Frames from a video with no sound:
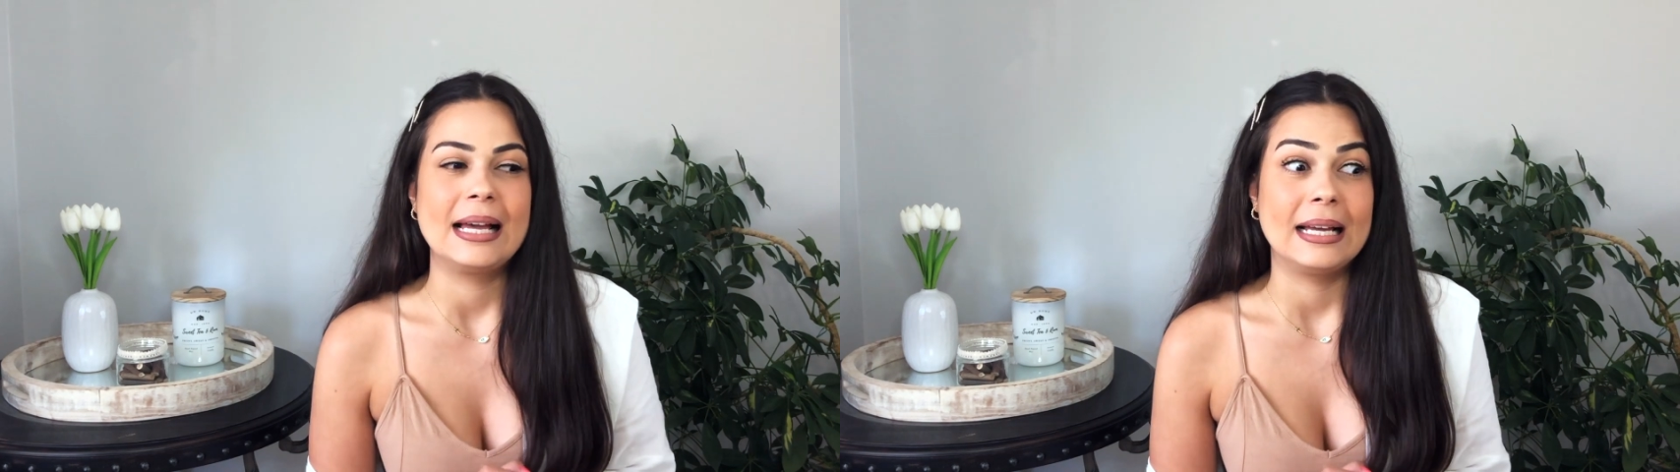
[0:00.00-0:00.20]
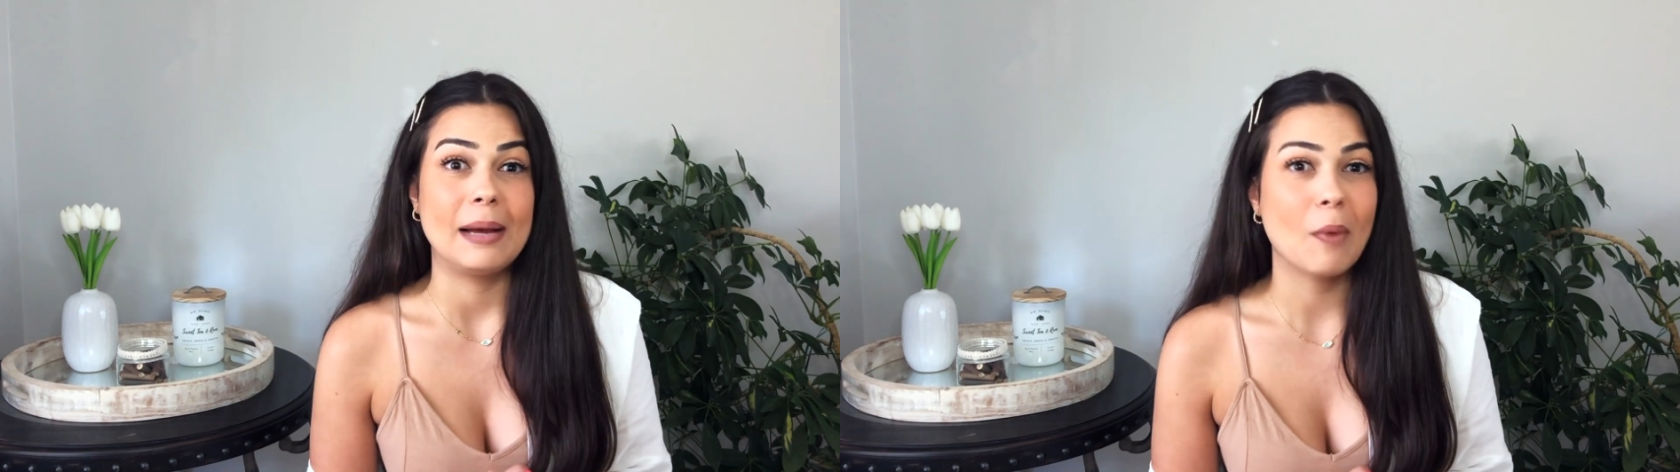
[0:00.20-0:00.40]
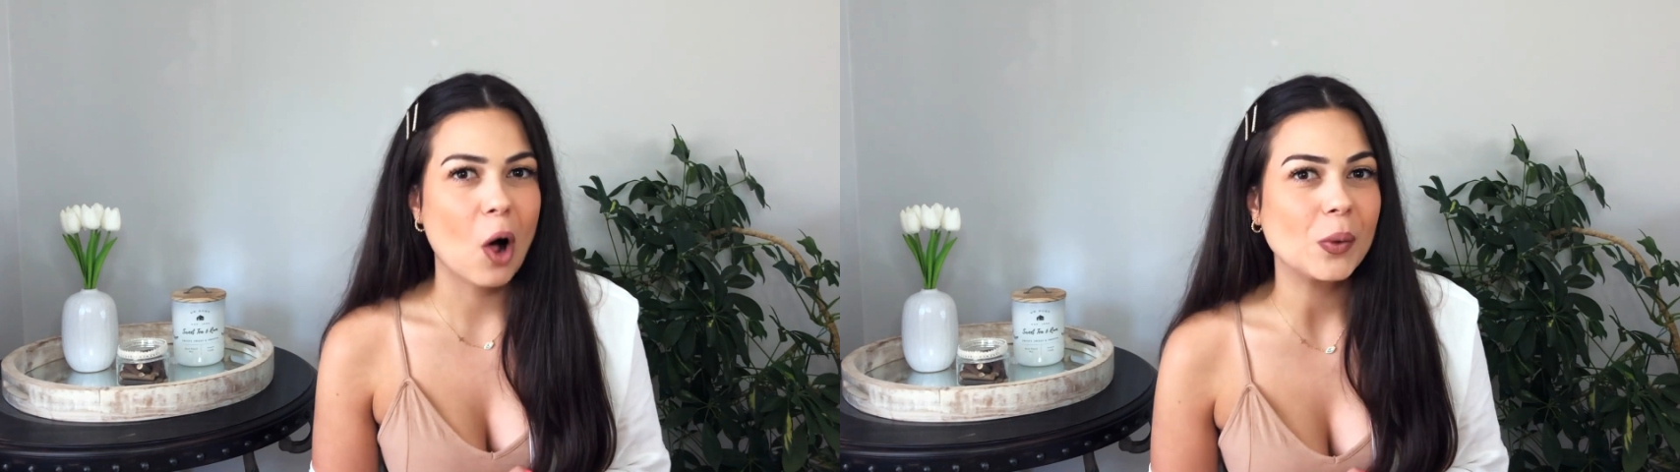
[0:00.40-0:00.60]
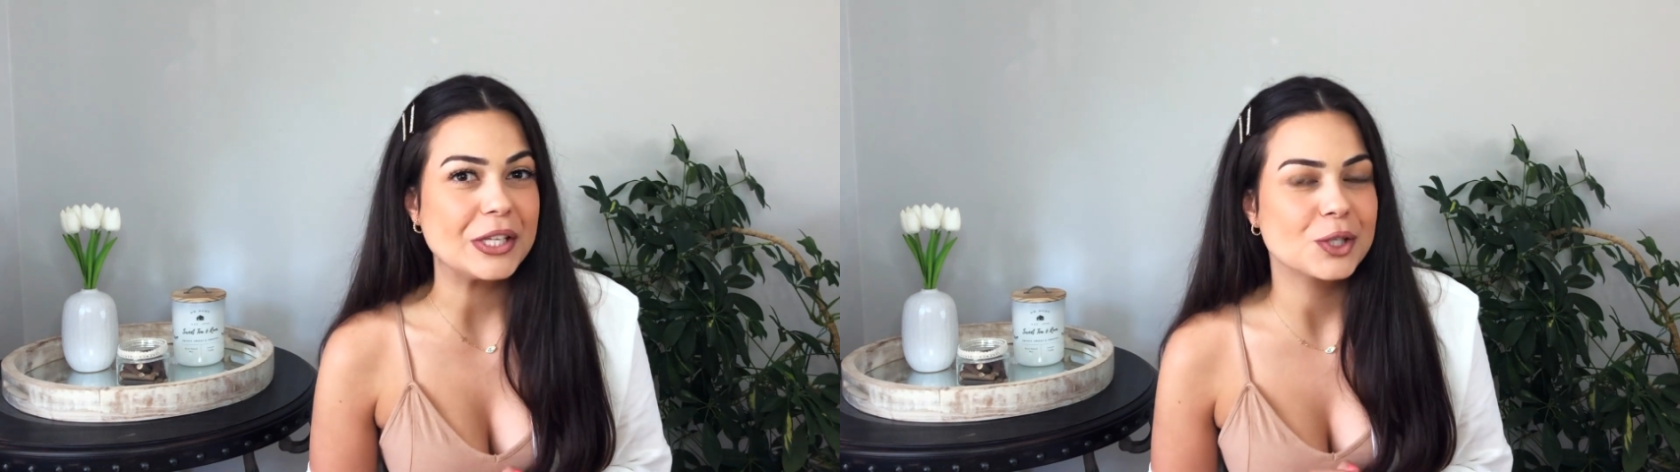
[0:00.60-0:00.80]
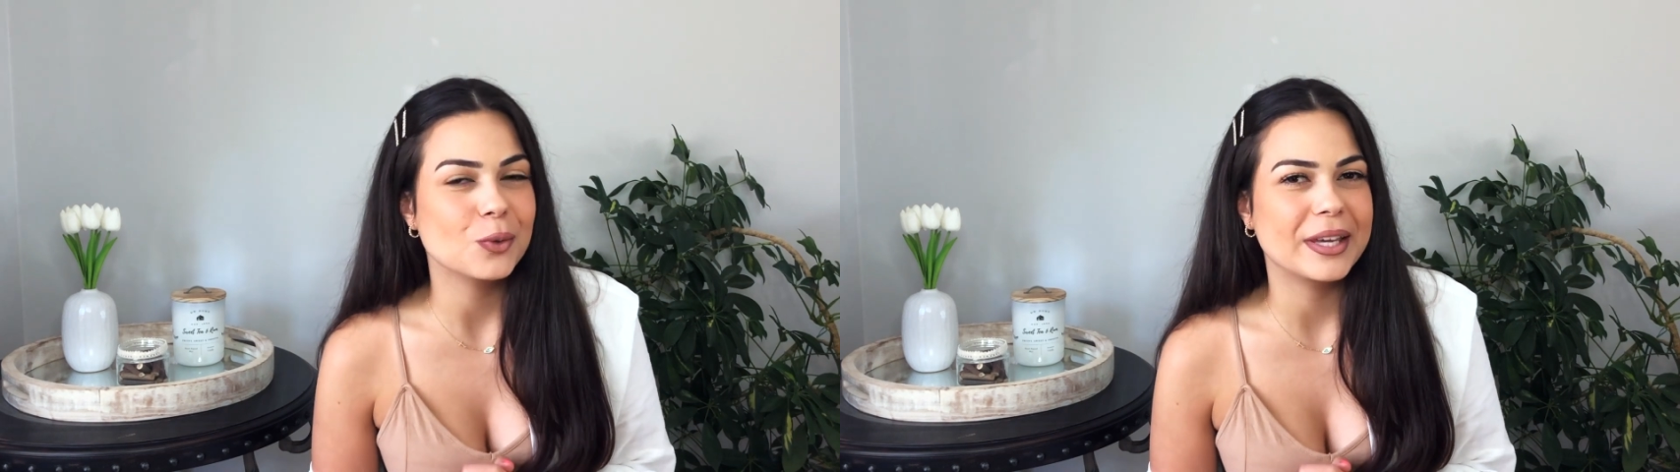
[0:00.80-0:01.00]
I'm
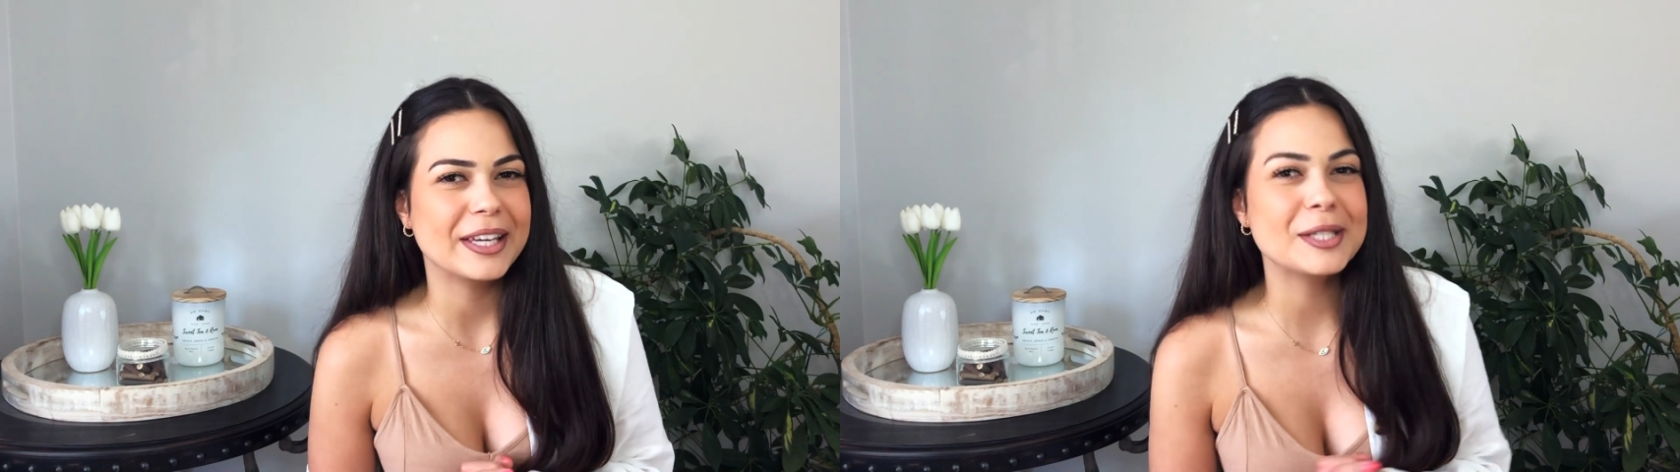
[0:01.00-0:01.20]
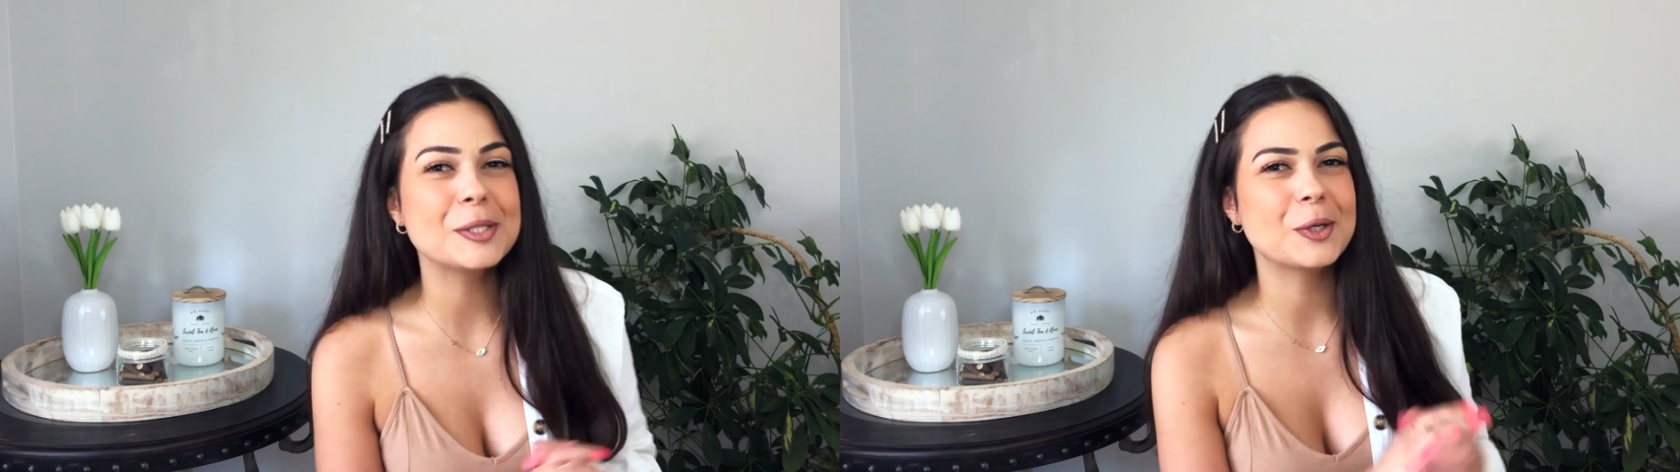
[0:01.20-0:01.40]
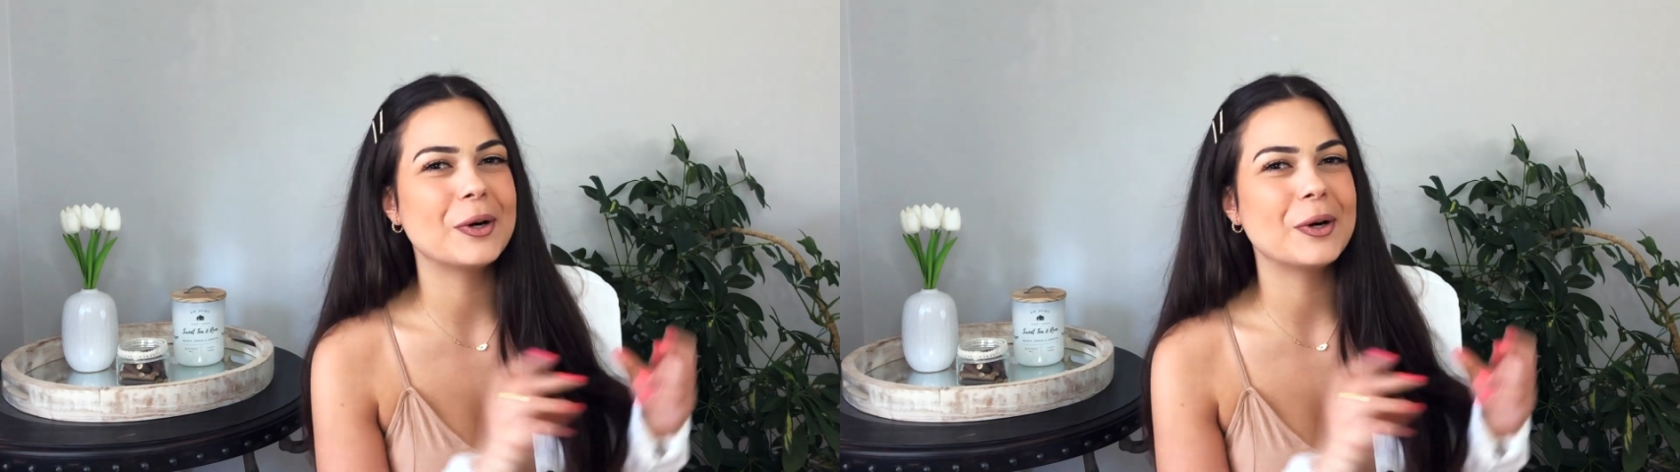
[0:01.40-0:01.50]
always doing it, so